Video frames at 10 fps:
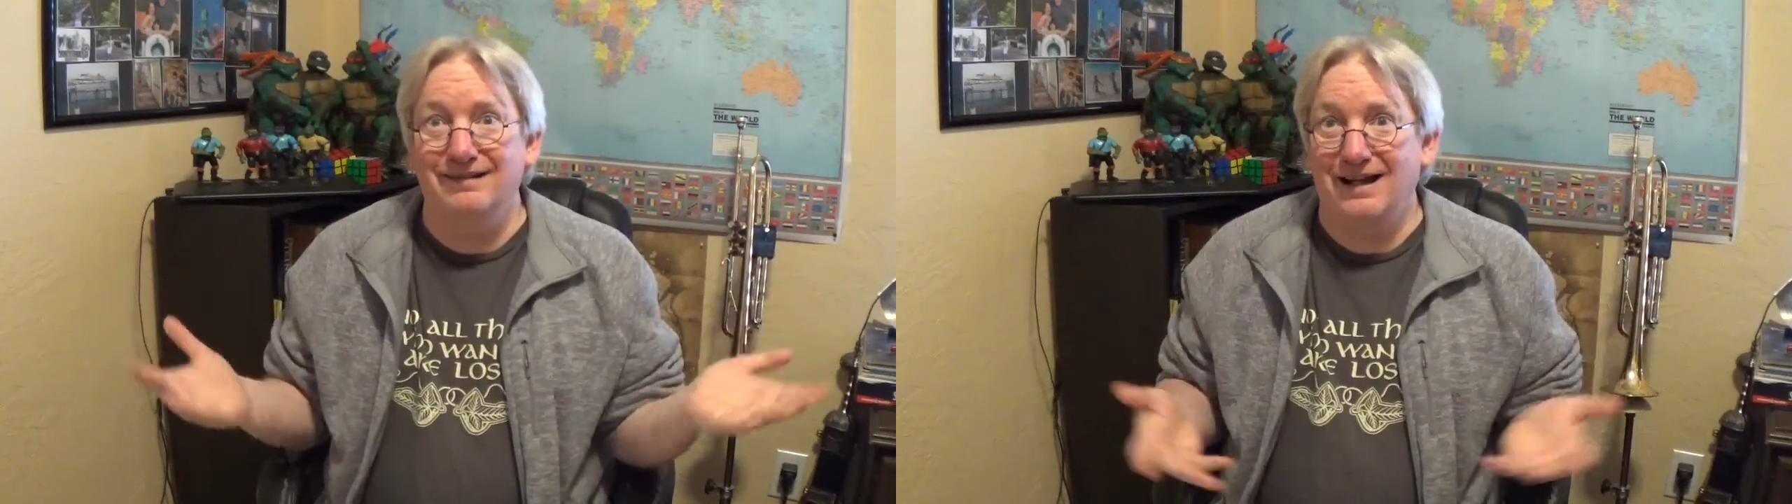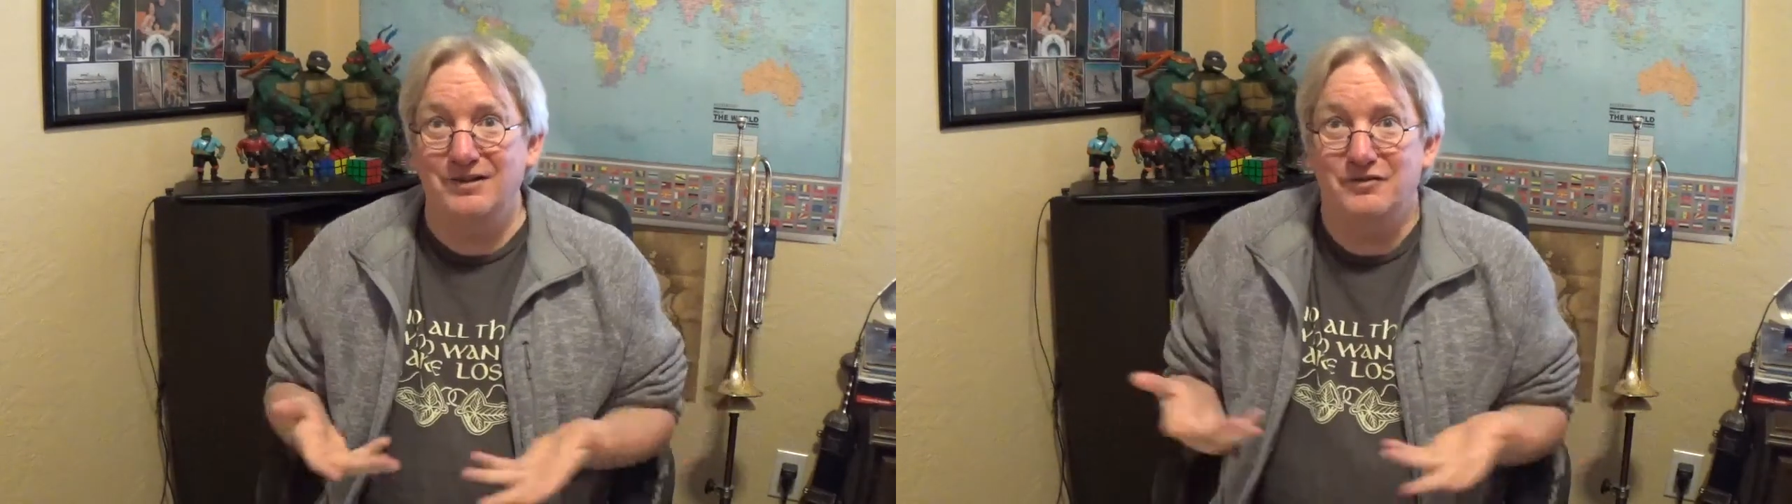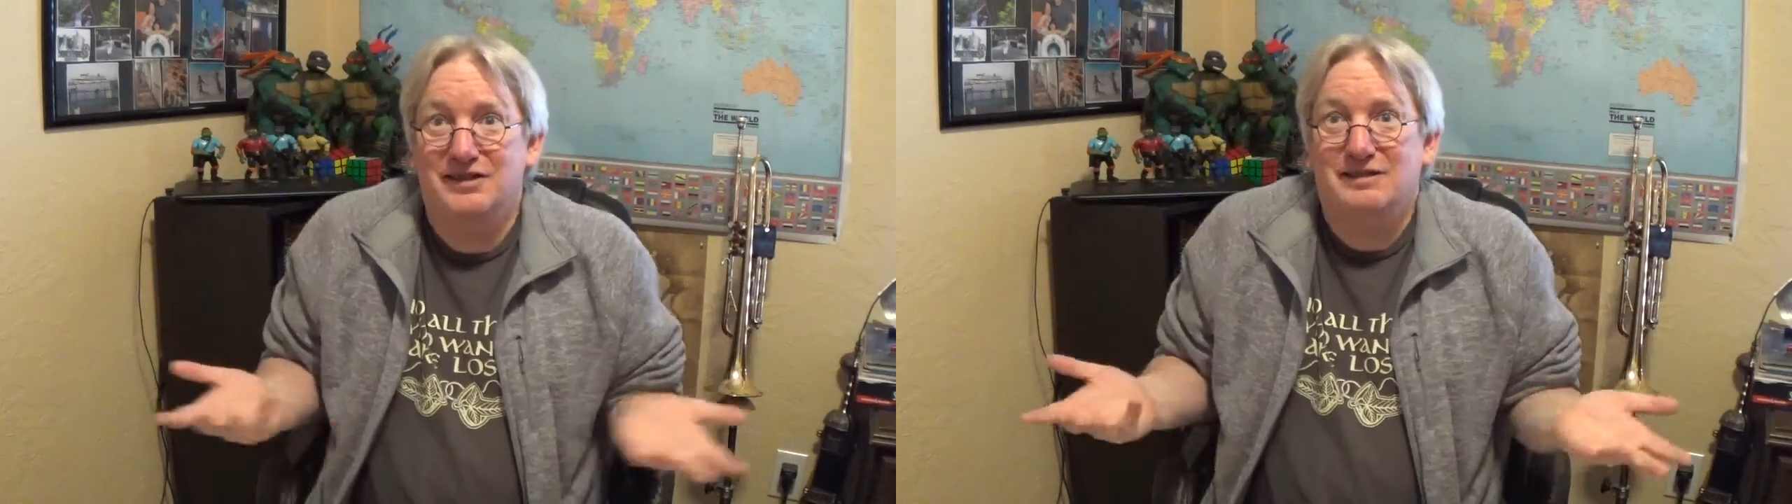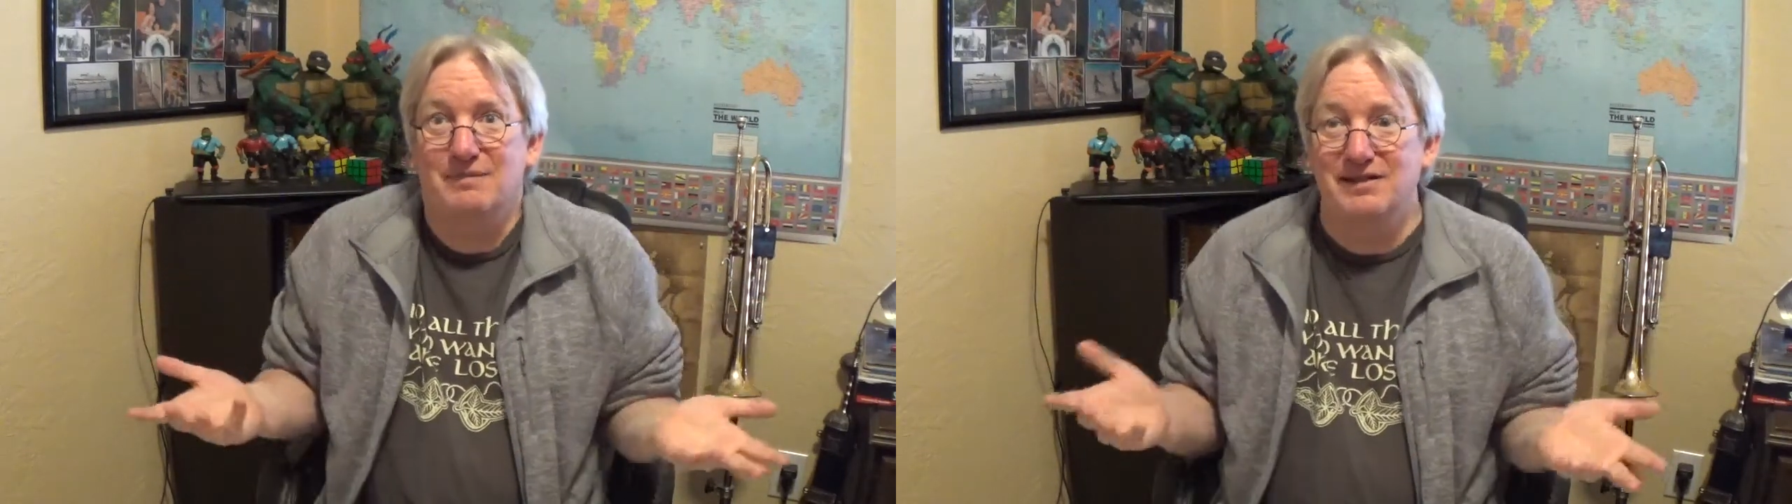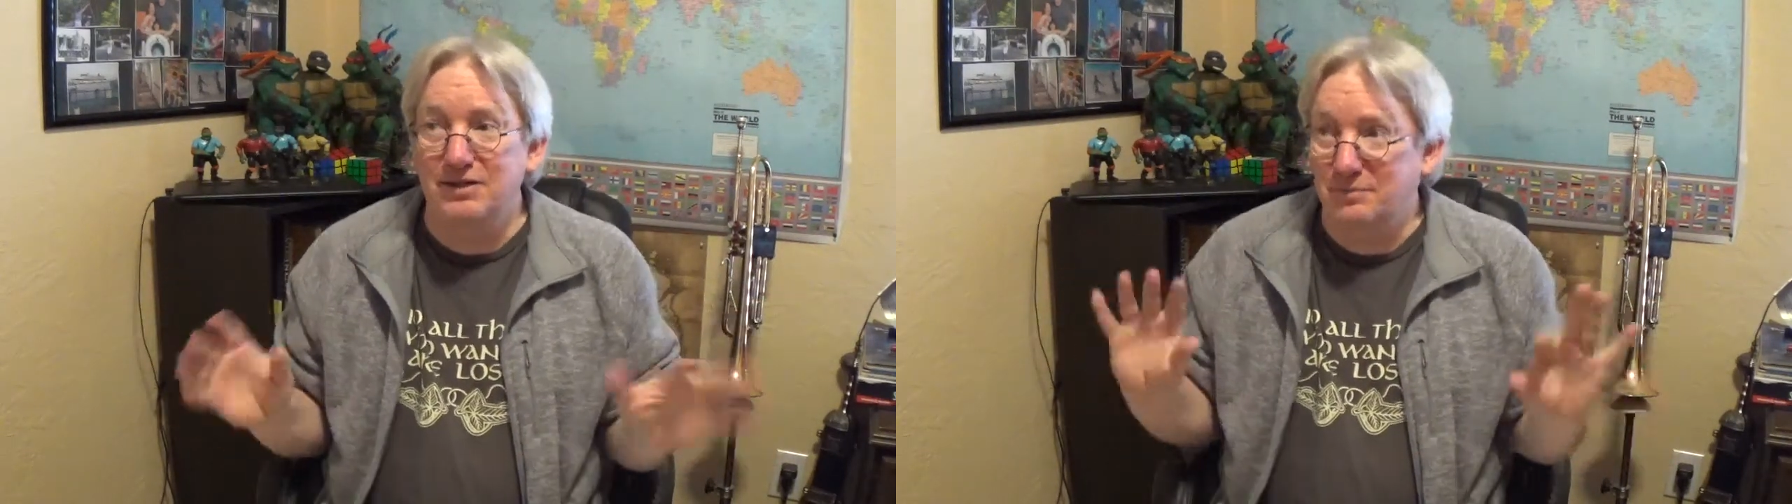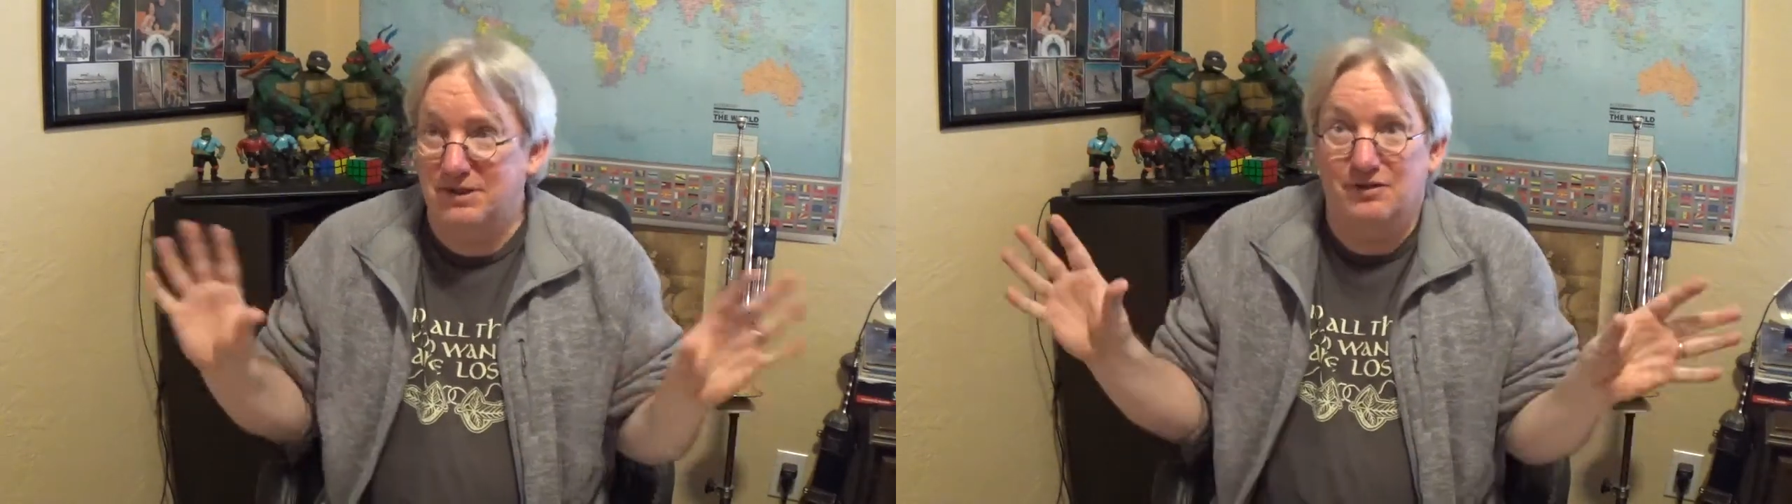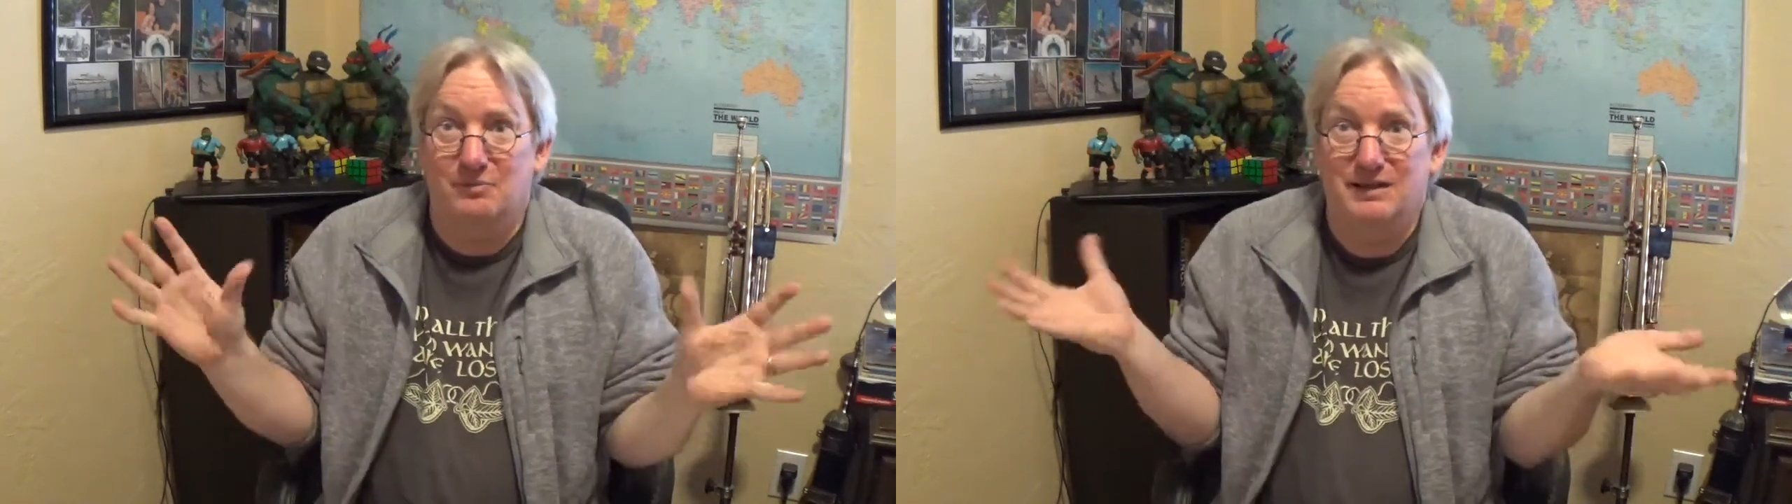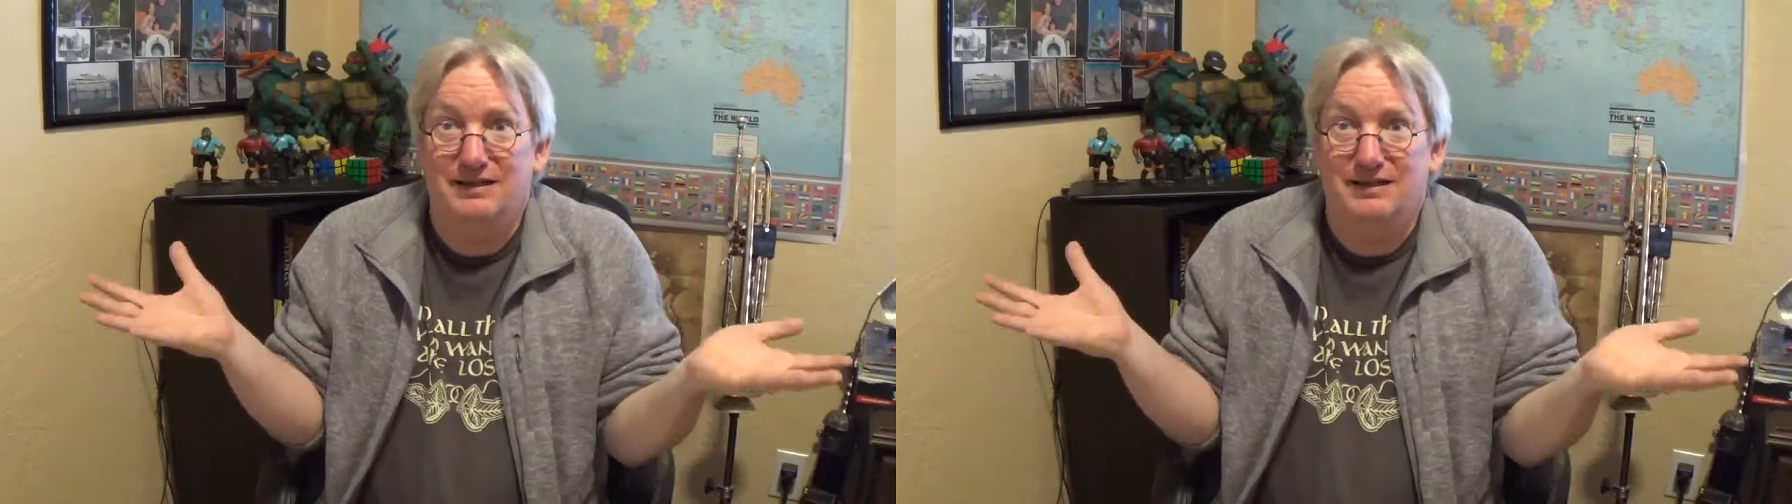I do this in my sleep. There's no big